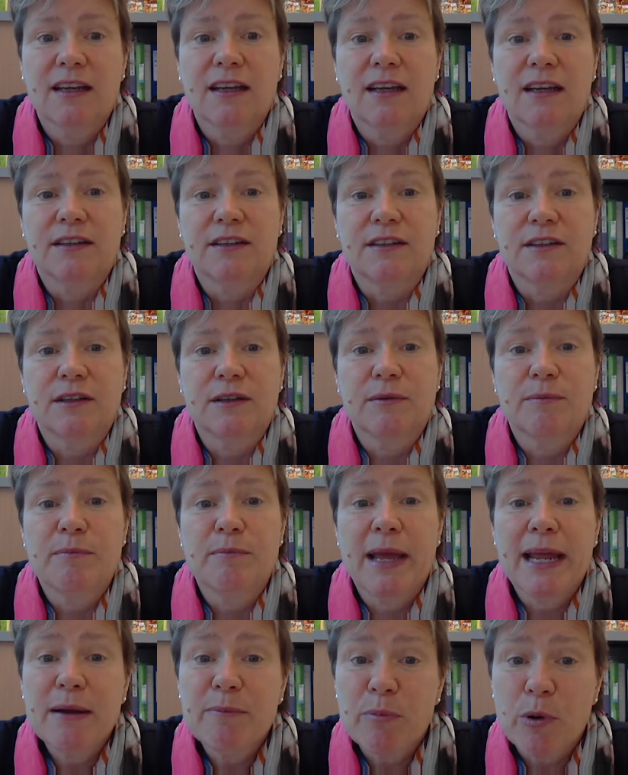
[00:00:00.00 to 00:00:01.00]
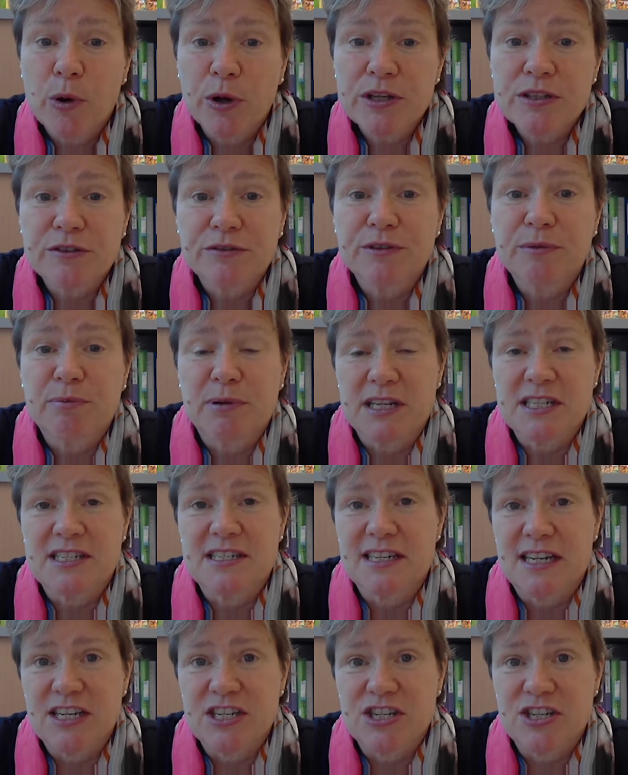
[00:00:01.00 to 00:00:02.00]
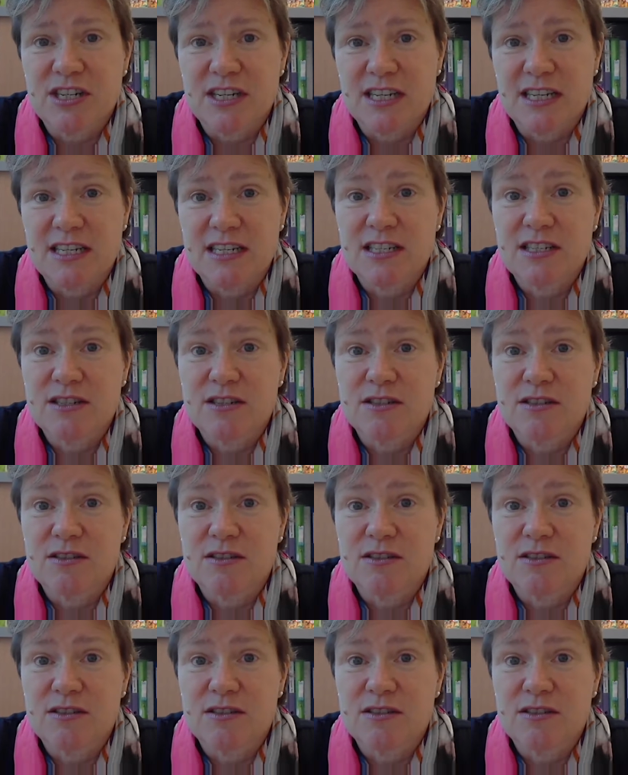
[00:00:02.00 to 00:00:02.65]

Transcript: The main point of the presentation is